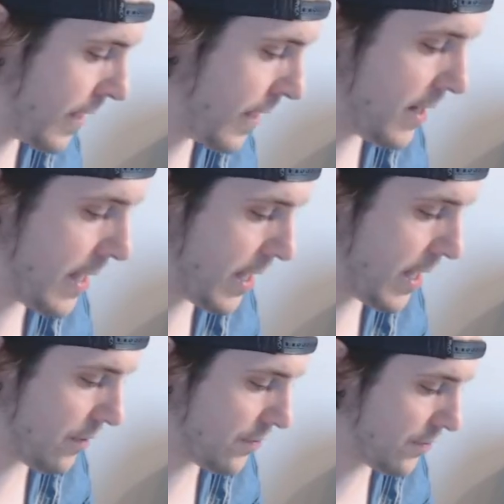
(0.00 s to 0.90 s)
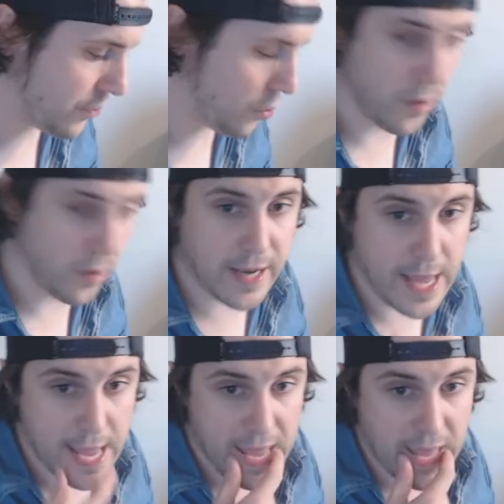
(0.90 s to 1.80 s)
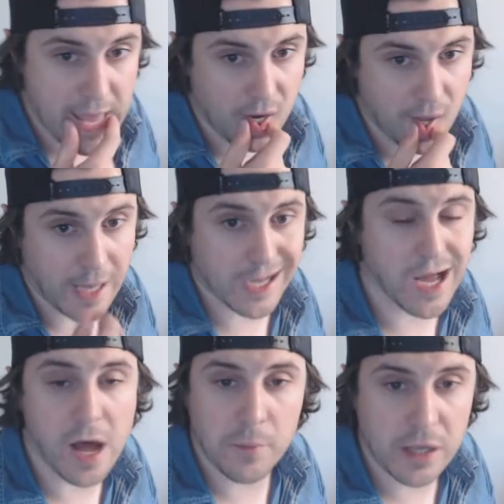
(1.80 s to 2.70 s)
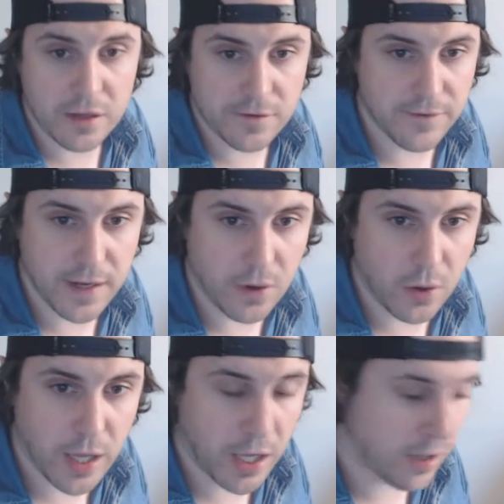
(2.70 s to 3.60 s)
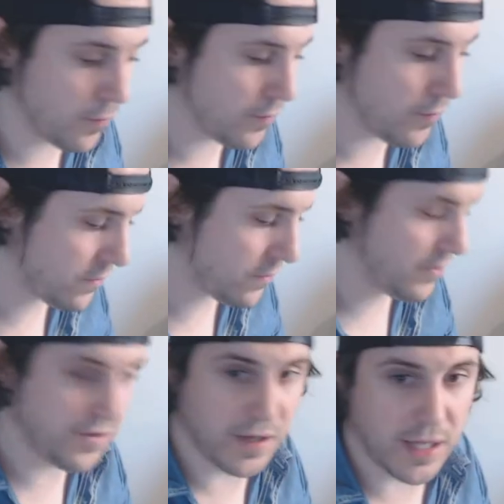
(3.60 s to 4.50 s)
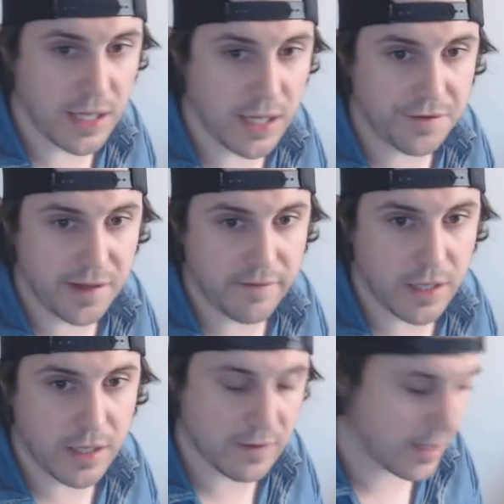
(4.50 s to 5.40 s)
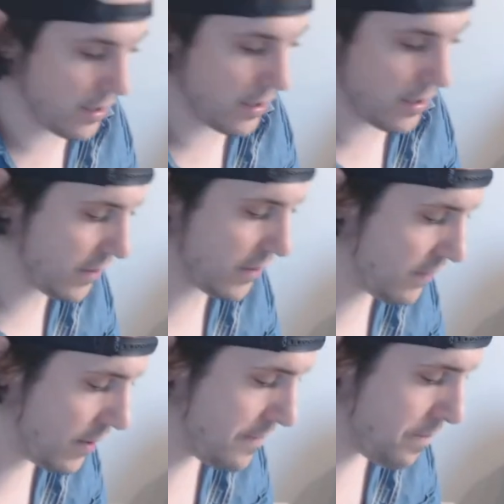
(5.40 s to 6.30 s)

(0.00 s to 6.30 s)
at a store that had uh, comics, video games, CDs, DVDs, that kind of stuff.